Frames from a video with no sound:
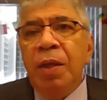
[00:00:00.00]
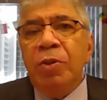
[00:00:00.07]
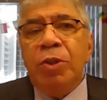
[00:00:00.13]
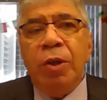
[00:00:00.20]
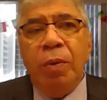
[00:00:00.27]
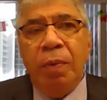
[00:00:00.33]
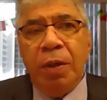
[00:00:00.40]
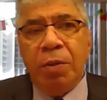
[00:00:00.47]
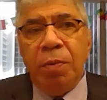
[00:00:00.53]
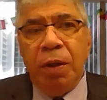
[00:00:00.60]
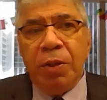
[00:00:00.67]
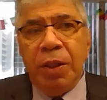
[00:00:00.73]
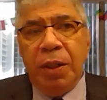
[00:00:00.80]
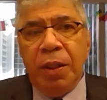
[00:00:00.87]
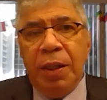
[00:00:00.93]
So it
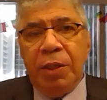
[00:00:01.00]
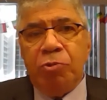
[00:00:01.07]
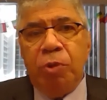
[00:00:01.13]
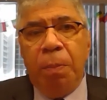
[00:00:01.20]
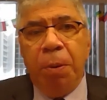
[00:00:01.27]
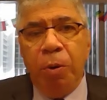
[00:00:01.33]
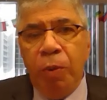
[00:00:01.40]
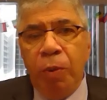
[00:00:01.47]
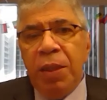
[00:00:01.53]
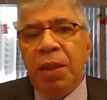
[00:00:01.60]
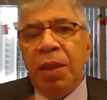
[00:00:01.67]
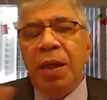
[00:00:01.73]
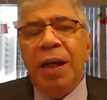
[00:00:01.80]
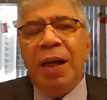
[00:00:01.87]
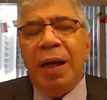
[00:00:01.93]
was a triple win.